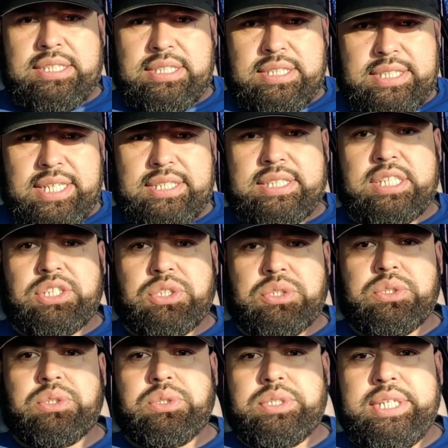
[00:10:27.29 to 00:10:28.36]
Seek the
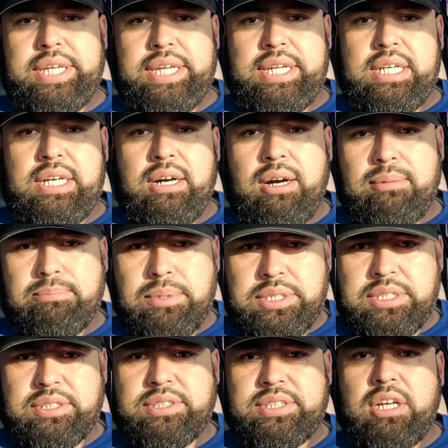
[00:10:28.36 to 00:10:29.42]
truth today. Humble
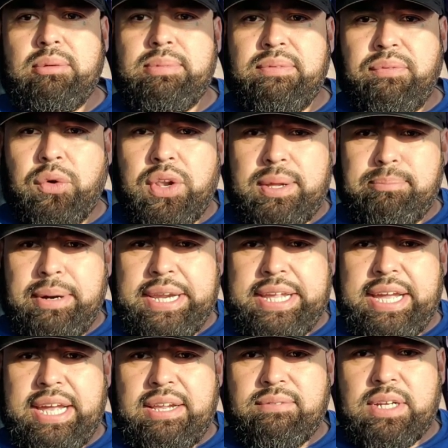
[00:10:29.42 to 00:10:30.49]
yourself before the
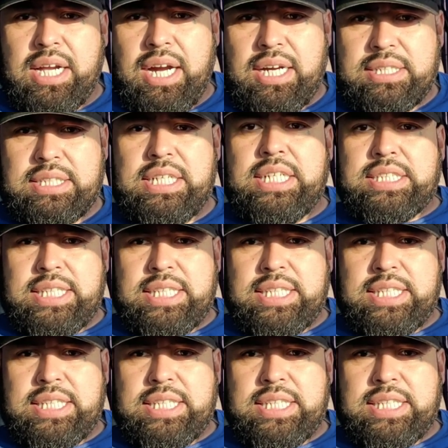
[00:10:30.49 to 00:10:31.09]
mighty hand of God